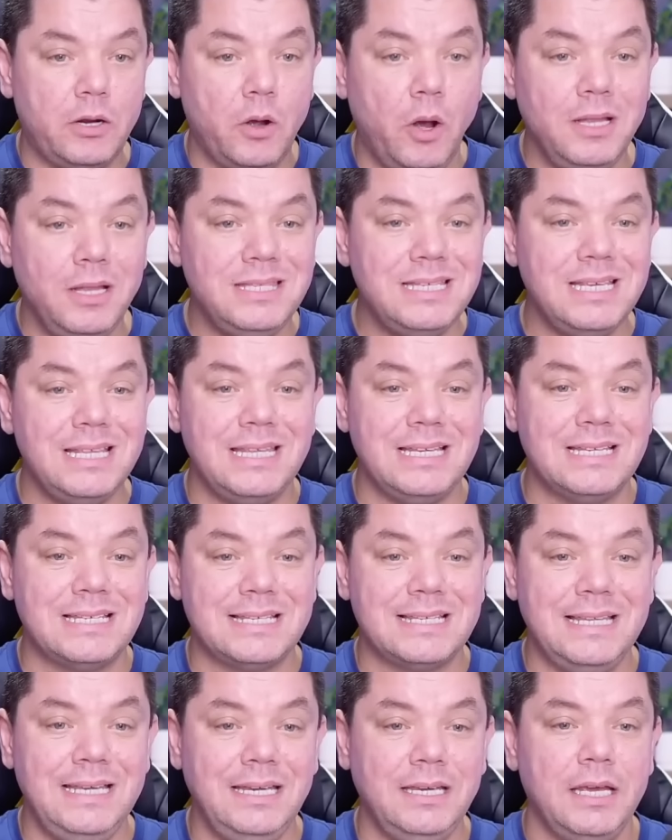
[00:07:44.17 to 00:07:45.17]
onto this
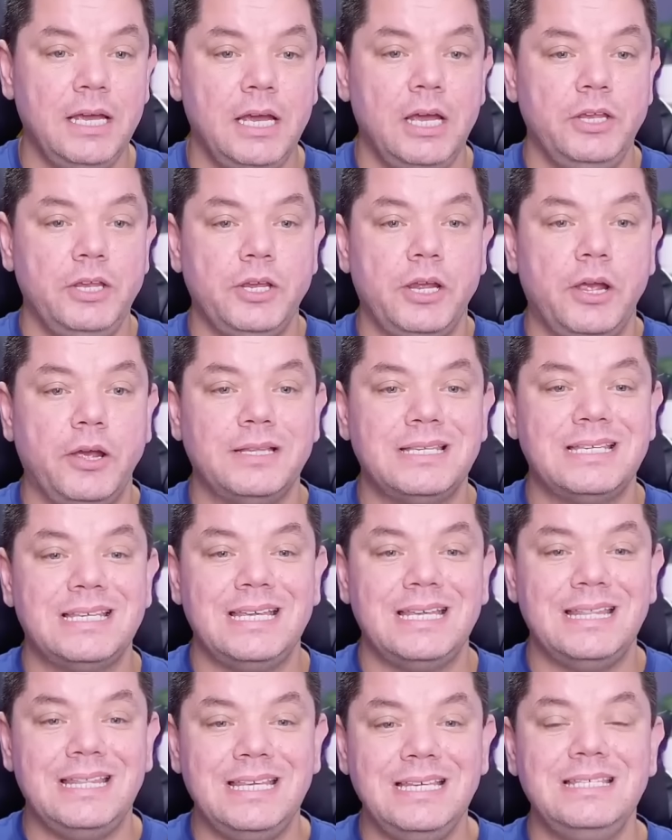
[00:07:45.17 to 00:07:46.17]
link, you're going to see
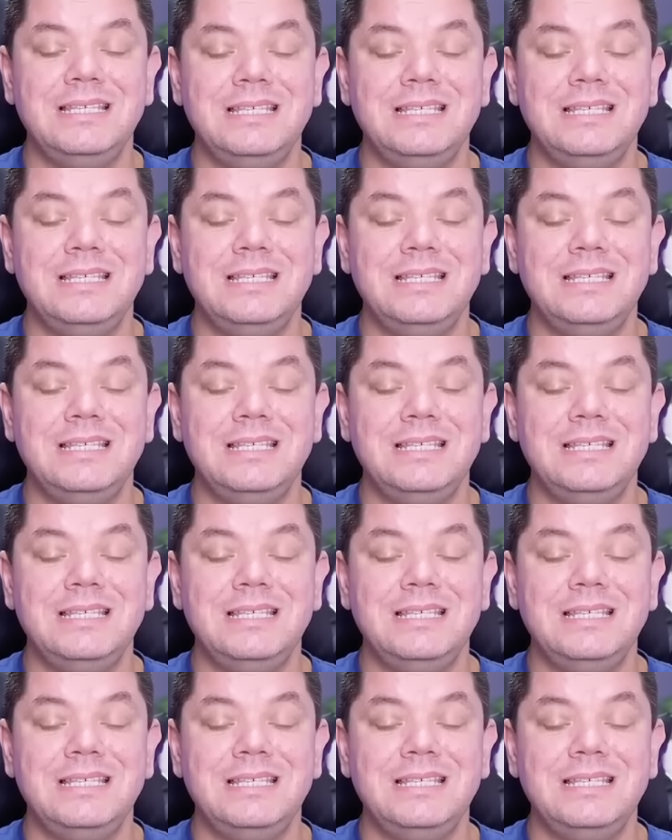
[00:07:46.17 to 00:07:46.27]
this